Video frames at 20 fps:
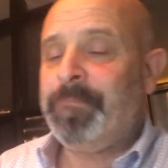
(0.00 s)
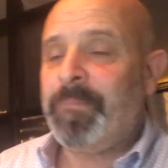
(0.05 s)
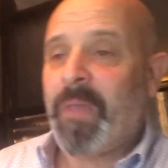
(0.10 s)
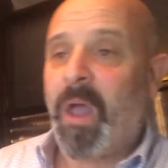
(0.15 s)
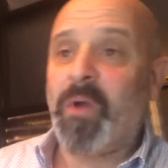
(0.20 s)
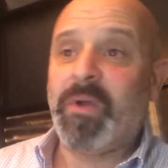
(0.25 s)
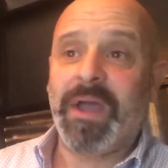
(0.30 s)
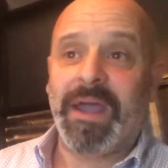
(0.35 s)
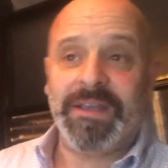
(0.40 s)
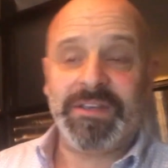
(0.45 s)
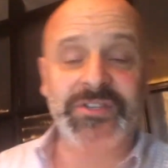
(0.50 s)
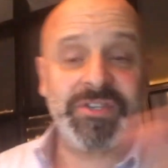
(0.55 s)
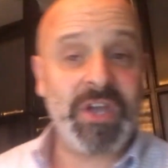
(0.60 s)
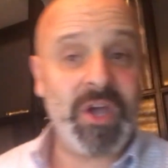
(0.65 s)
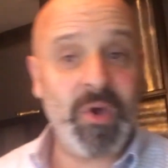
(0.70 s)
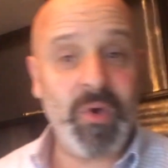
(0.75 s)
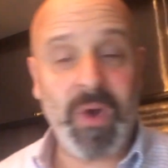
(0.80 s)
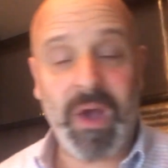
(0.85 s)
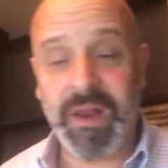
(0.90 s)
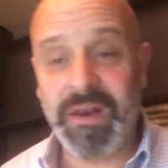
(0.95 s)
Okay,
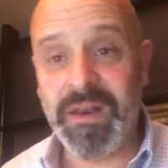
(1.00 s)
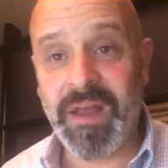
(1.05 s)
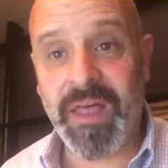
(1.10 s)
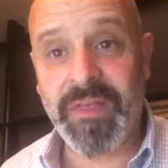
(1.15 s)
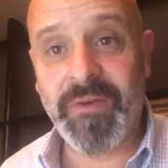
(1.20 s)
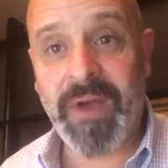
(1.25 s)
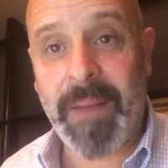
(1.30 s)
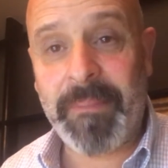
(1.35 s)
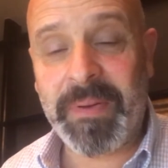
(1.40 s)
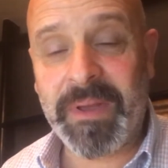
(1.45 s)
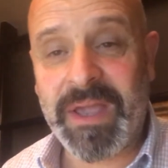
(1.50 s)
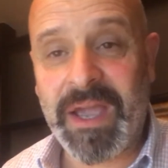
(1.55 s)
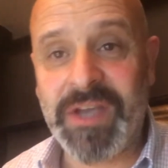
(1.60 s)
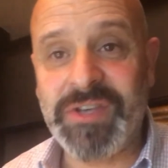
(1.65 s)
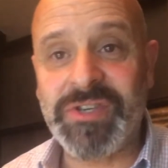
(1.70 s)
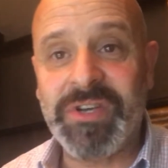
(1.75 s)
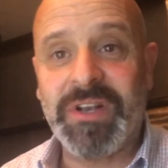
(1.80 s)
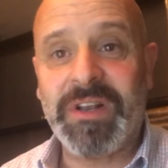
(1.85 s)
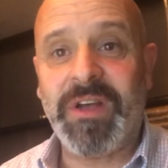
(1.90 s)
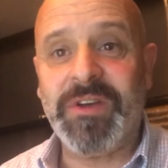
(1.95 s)
so another
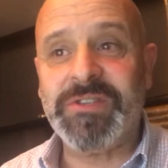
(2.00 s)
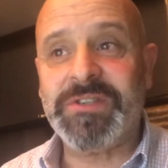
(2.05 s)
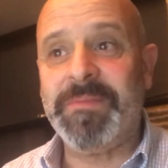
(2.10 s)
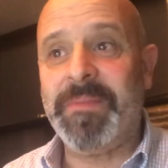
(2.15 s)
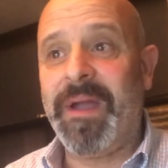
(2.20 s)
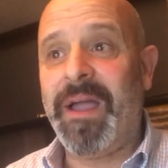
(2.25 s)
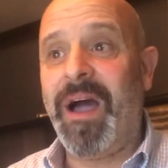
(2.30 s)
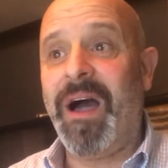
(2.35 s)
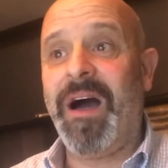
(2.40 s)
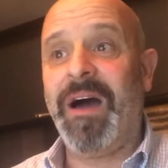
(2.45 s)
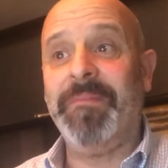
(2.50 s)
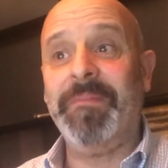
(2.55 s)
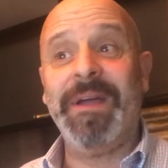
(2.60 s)
application close to my heart.